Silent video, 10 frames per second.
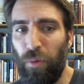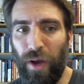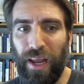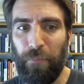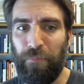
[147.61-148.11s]

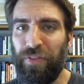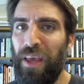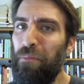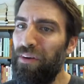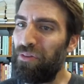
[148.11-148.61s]
weight,
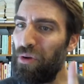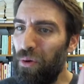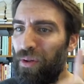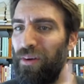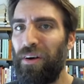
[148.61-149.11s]
is no
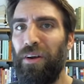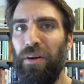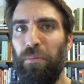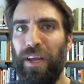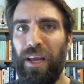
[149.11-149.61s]
longer going to
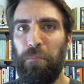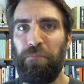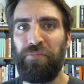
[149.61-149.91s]
be